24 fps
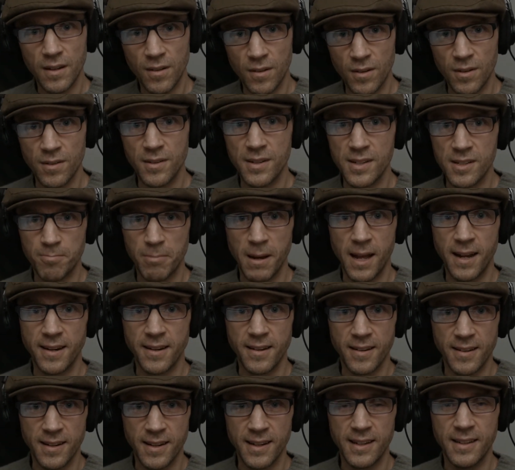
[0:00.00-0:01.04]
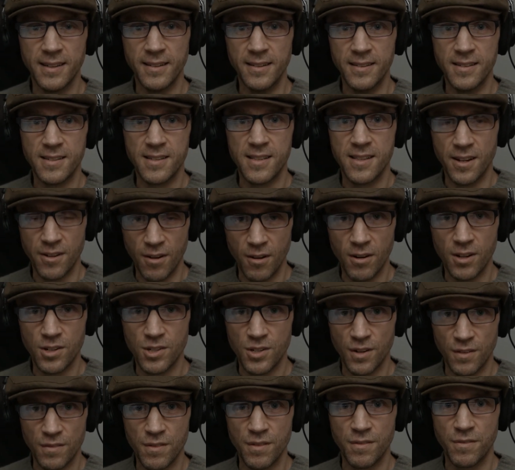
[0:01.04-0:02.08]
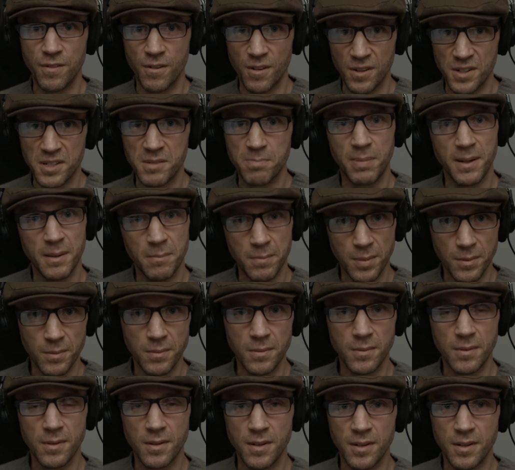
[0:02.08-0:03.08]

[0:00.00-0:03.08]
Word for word: on this planet is the knowledge of the forest people